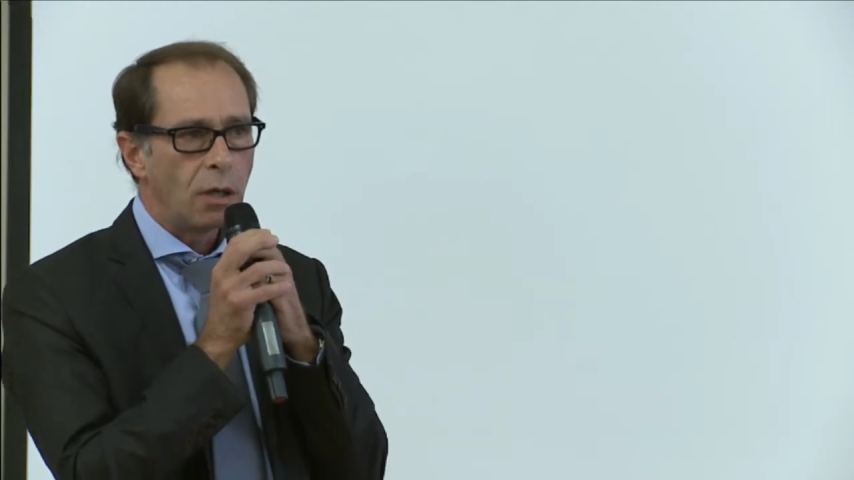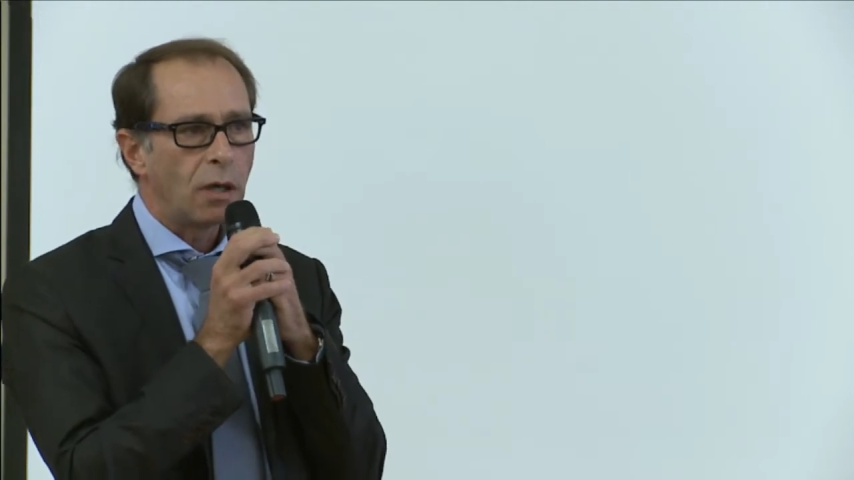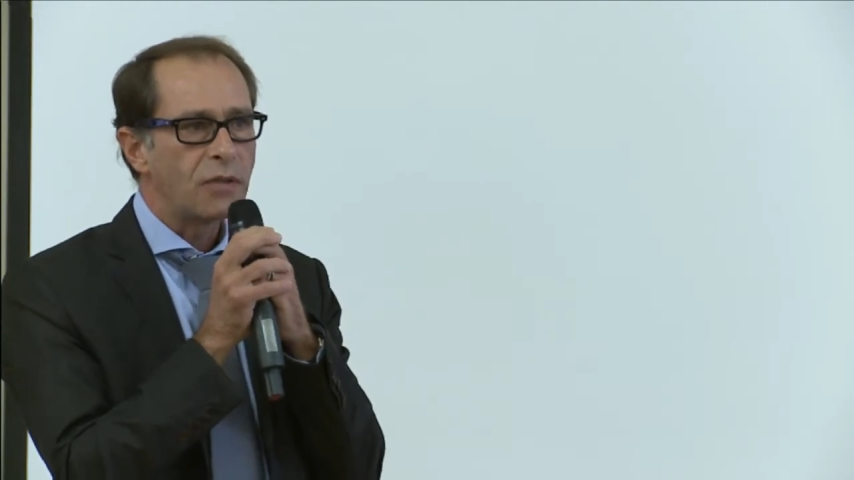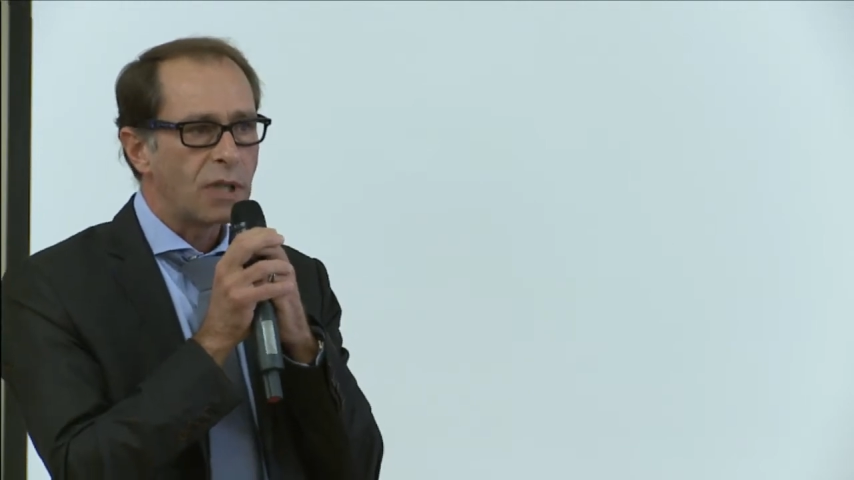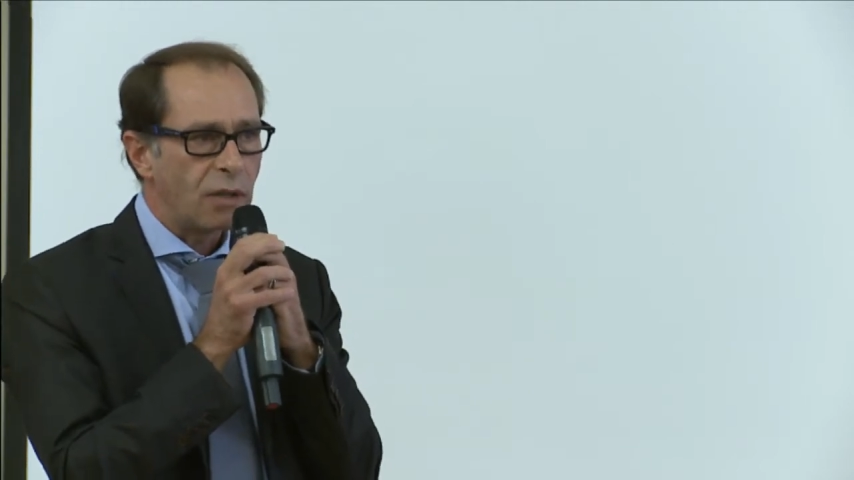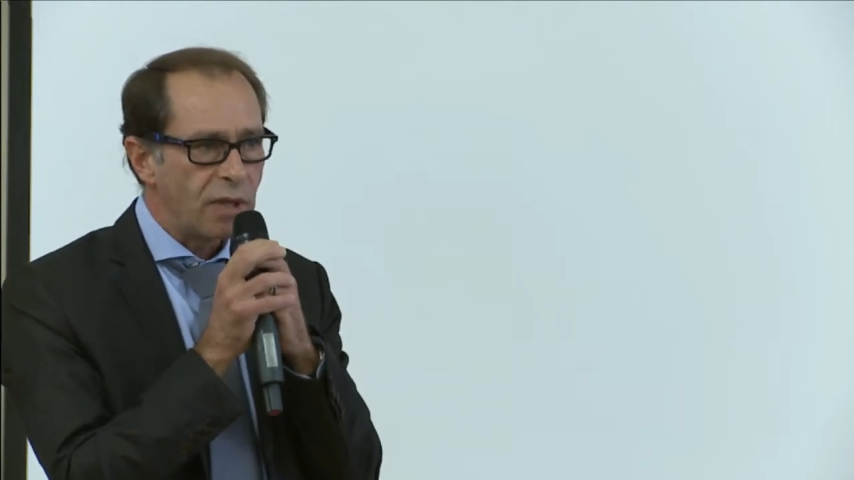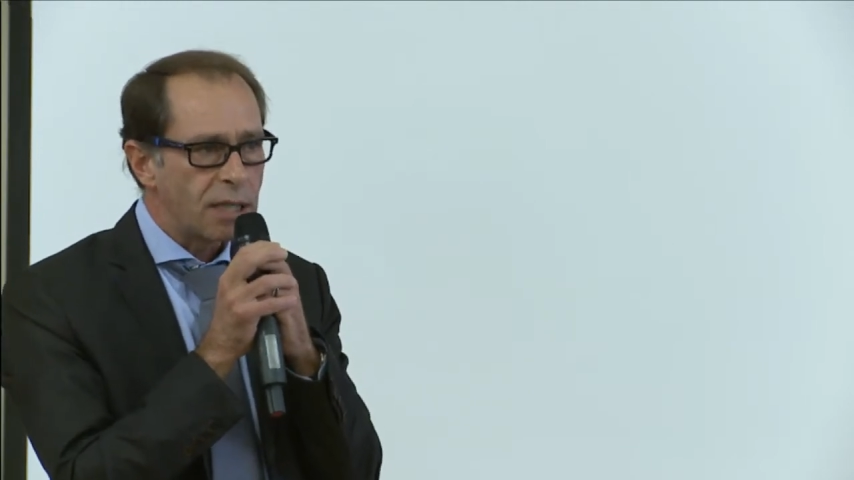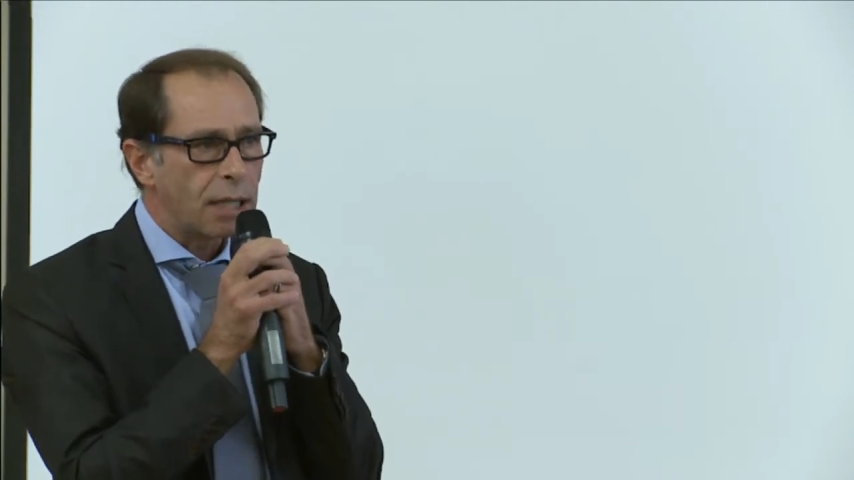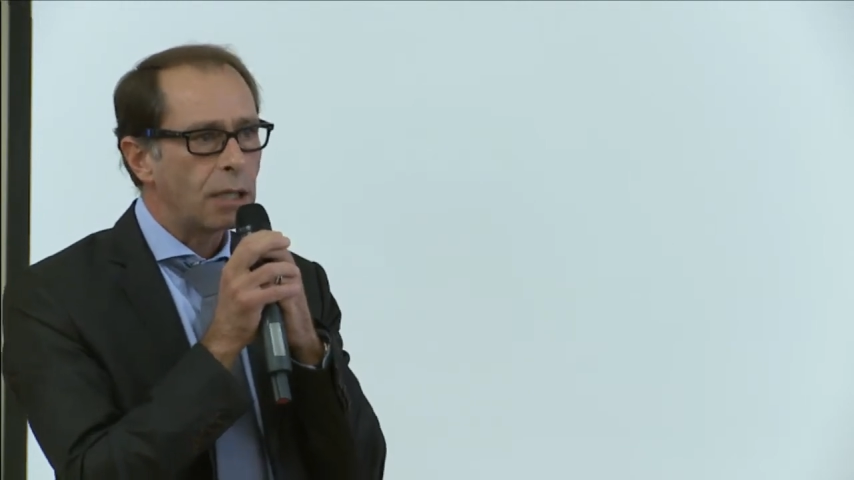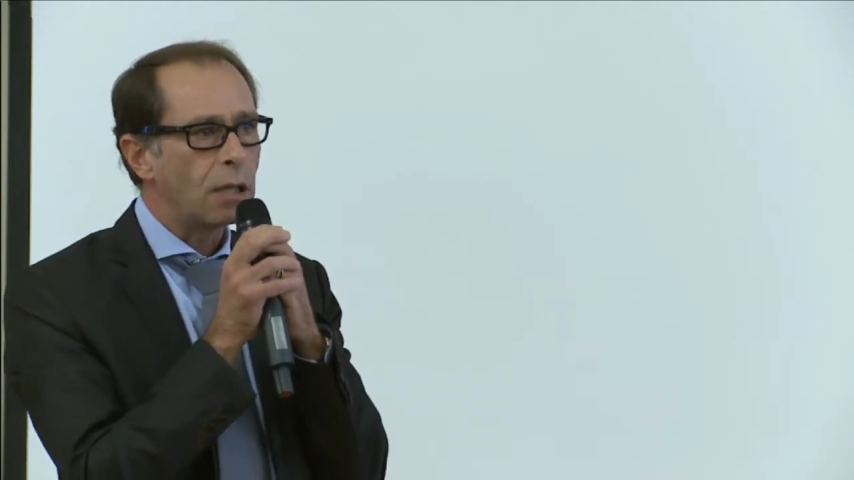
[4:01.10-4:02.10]
of
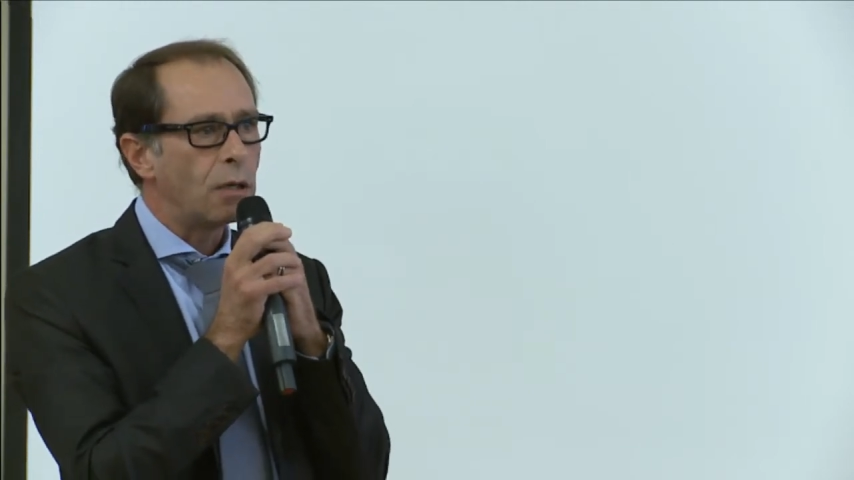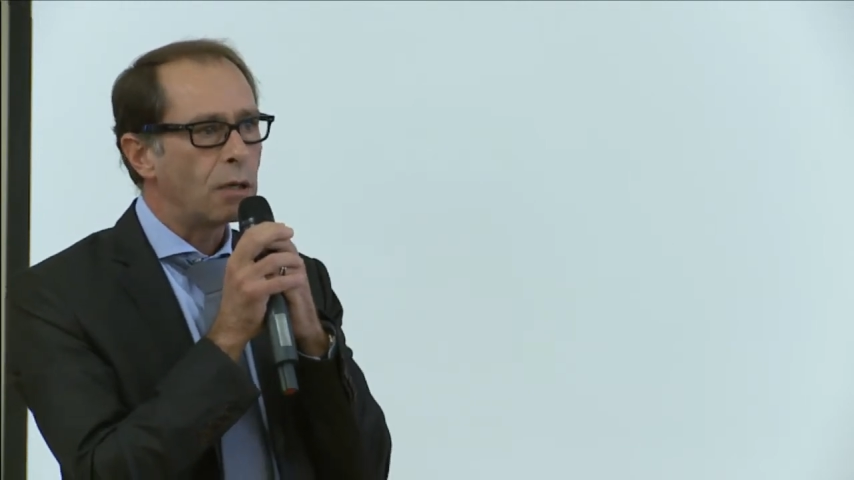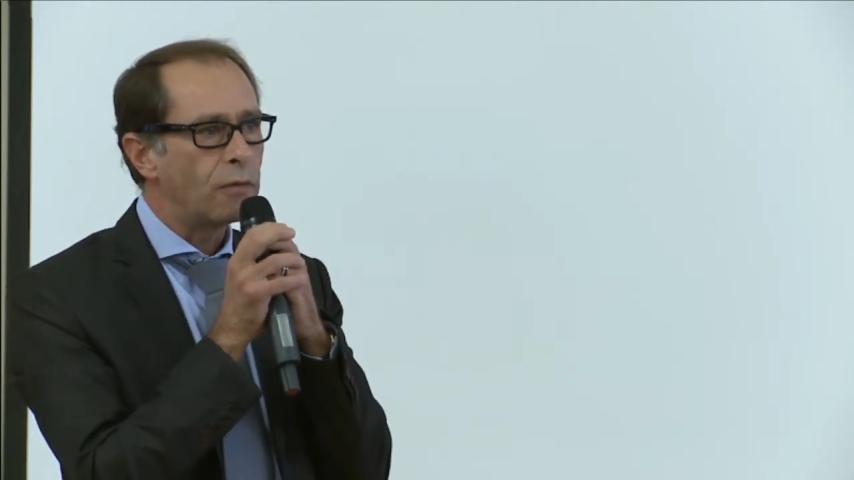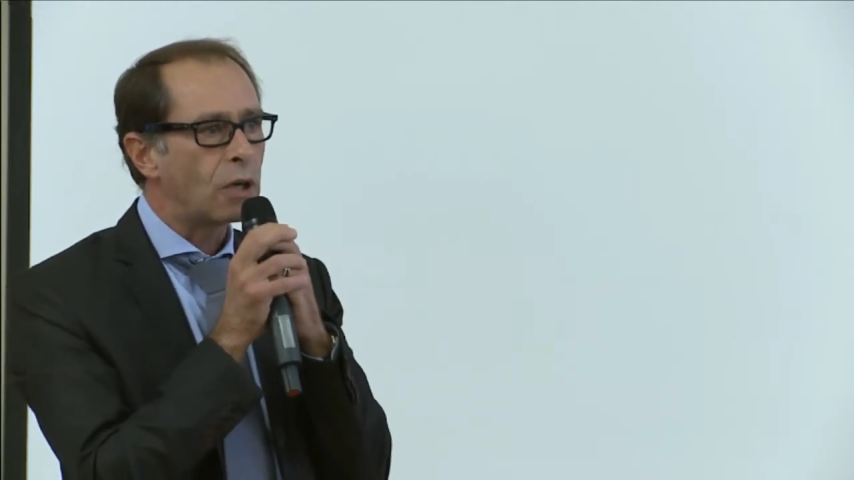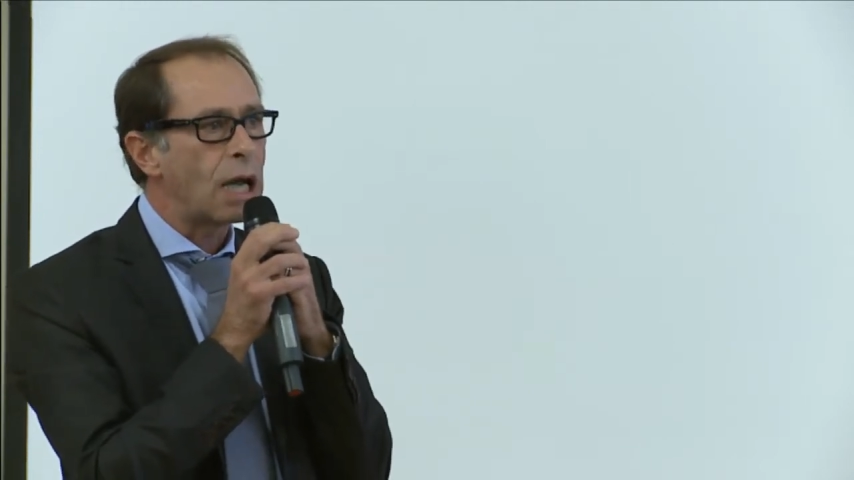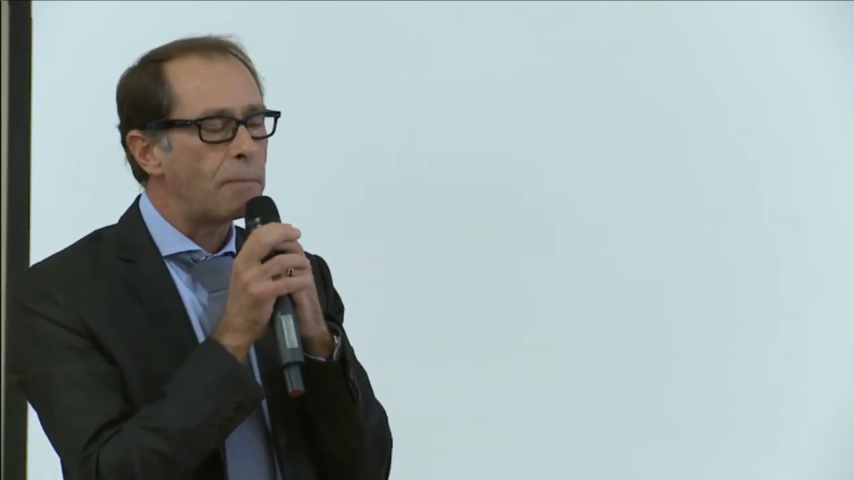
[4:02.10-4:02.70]
service catalog for